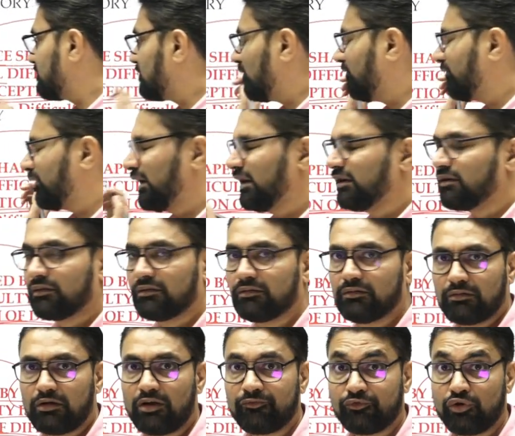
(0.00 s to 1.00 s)
of it,
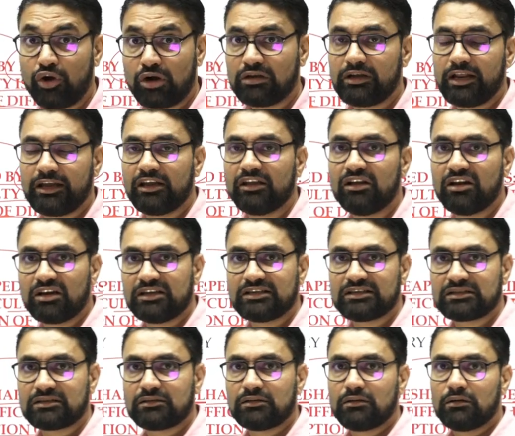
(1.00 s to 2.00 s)
of not taking
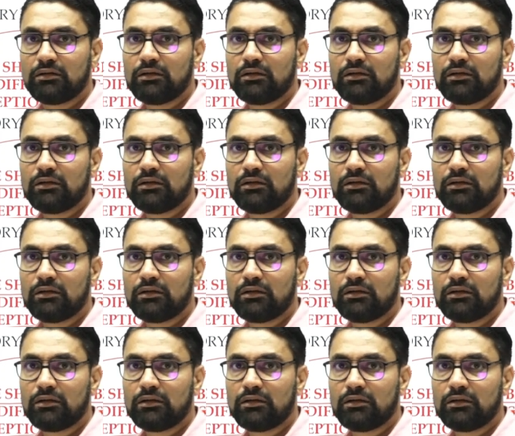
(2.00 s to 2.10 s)
risk,